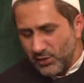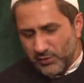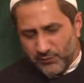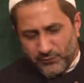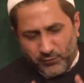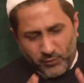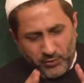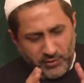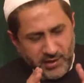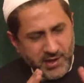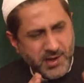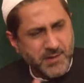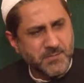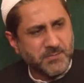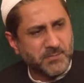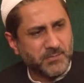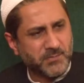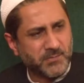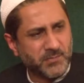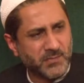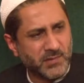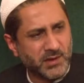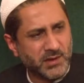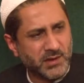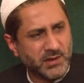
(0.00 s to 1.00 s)
For him,
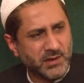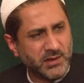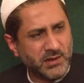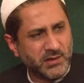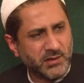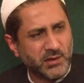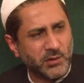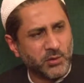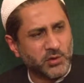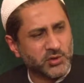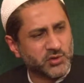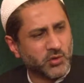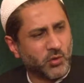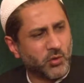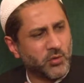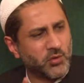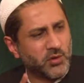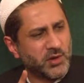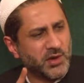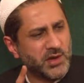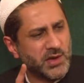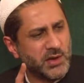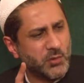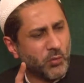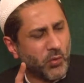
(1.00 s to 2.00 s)
there was
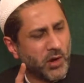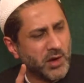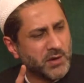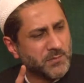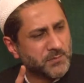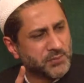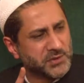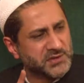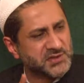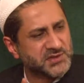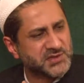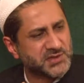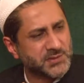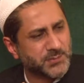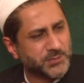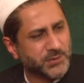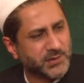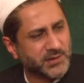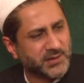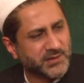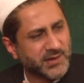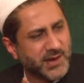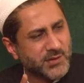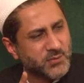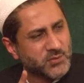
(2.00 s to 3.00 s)
only one principle,
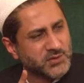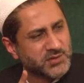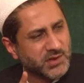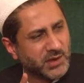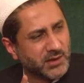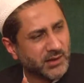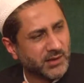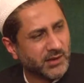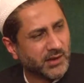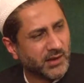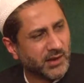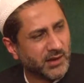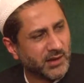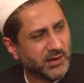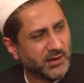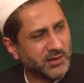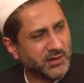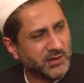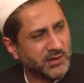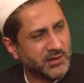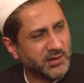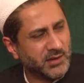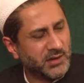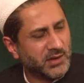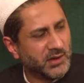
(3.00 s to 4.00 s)
and that was Allah.
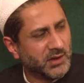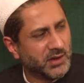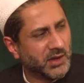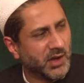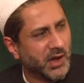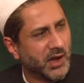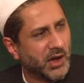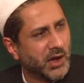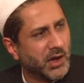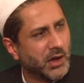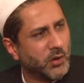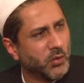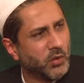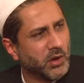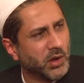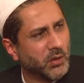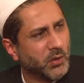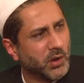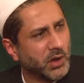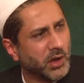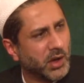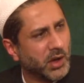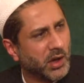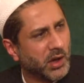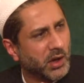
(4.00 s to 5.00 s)
La hawla
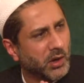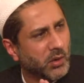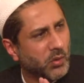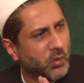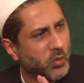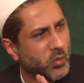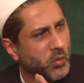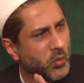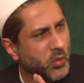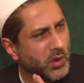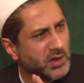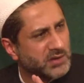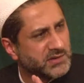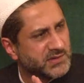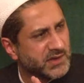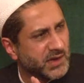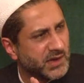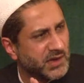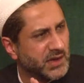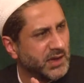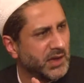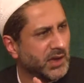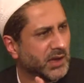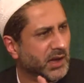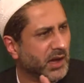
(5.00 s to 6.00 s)
wa la
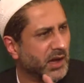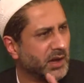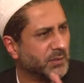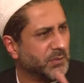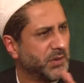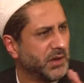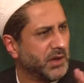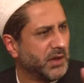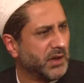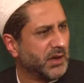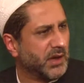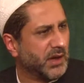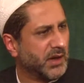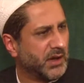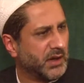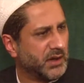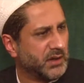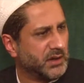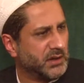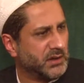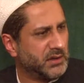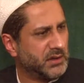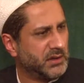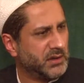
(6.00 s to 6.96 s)
quwwata illa billah.